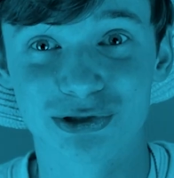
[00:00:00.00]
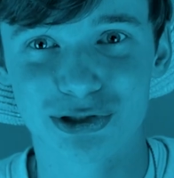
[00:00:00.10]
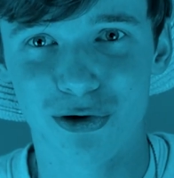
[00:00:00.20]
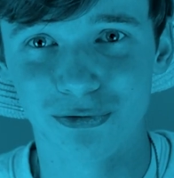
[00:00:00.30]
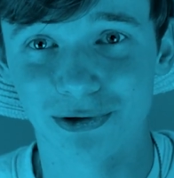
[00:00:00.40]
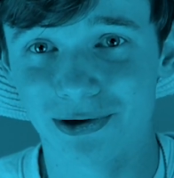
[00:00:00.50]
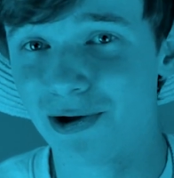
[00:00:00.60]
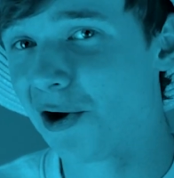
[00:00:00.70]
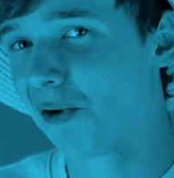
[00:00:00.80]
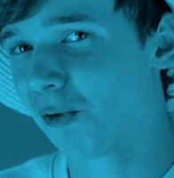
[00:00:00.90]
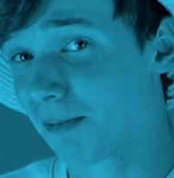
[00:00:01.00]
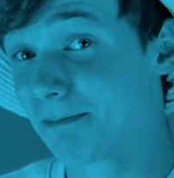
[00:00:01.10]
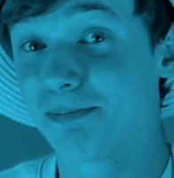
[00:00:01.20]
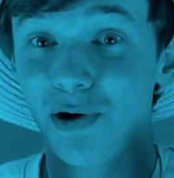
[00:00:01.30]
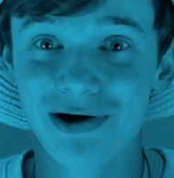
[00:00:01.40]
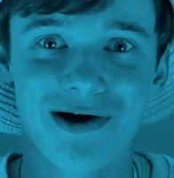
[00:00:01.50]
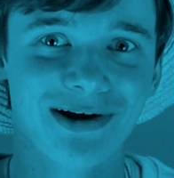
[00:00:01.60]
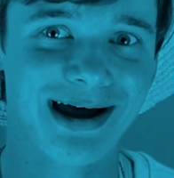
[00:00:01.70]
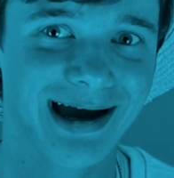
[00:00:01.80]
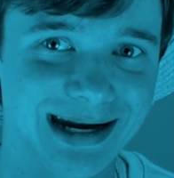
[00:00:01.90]
shoulder, or put
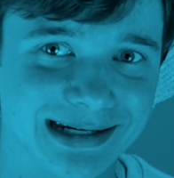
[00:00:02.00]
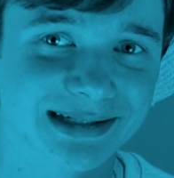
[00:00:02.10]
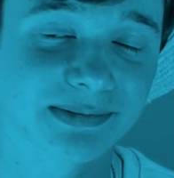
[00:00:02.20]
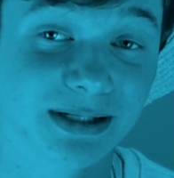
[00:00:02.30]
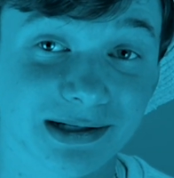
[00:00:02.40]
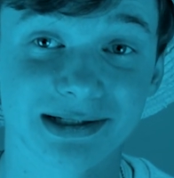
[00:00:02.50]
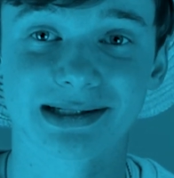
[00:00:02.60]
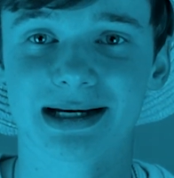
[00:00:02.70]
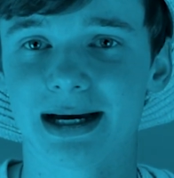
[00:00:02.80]
on ice, because,